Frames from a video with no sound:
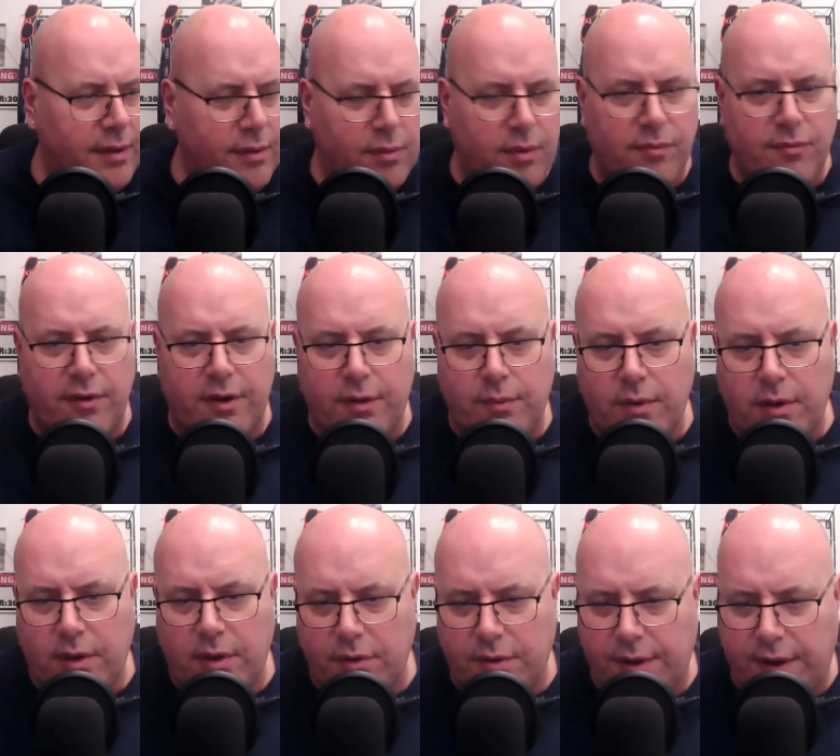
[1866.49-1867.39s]
Wasn't very well
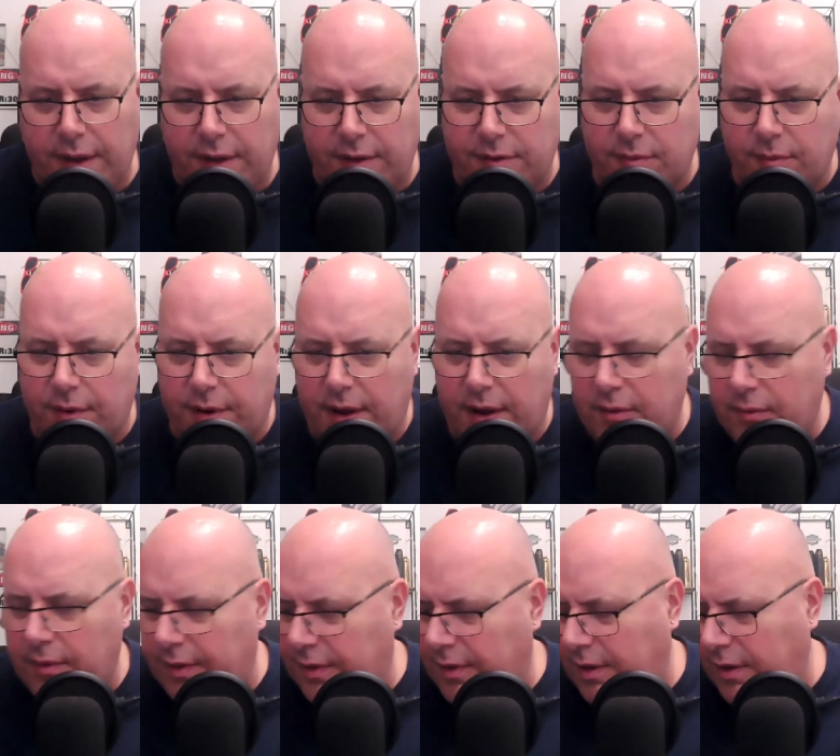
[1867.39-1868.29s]
organised, the one I
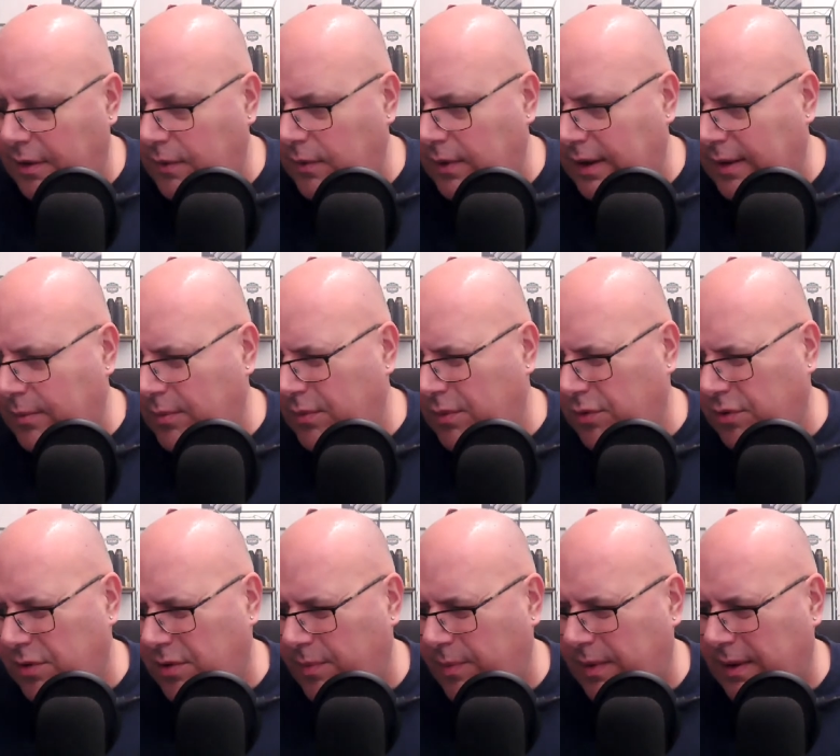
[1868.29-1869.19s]
went to. It
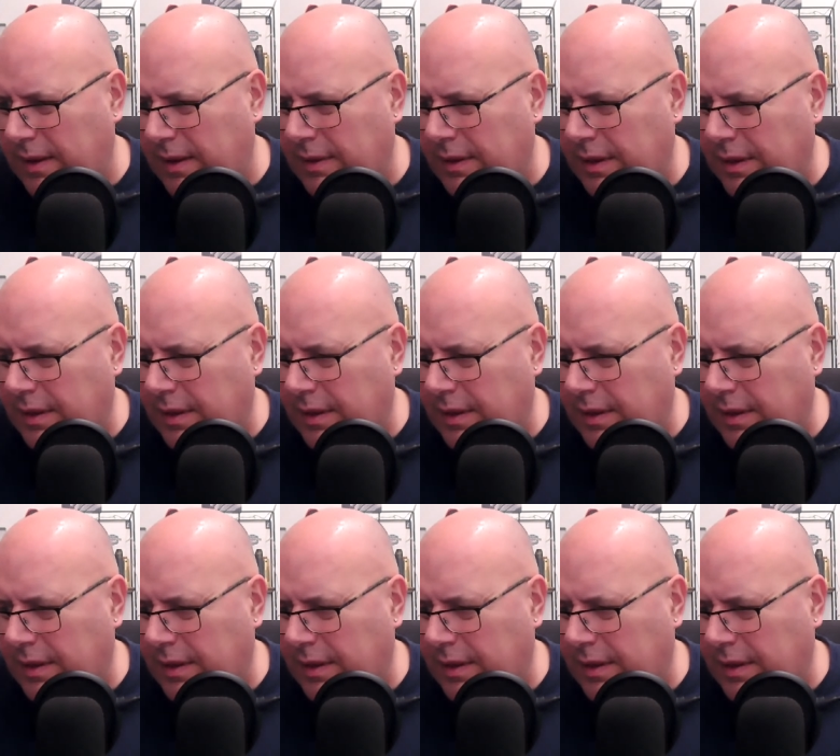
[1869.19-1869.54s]
must have been